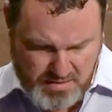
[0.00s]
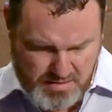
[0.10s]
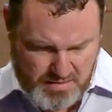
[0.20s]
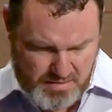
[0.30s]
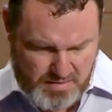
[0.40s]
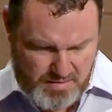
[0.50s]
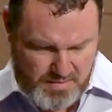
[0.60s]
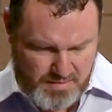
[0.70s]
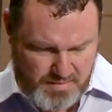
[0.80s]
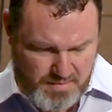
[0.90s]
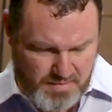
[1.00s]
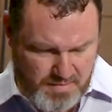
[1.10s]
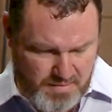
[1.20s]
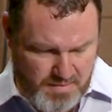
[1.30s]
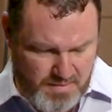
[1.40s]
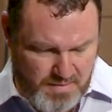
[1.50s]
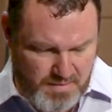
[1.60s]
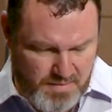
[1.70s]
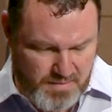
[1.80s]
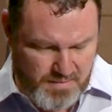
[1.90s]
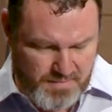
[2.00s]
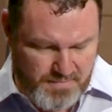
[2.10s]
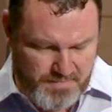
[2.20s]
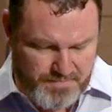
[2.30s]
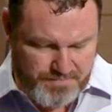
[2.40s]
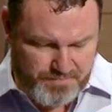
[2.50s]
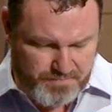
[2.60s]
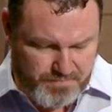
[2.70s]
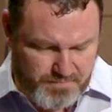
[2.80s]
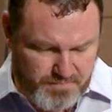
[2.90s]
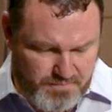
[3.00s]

(no one is talking)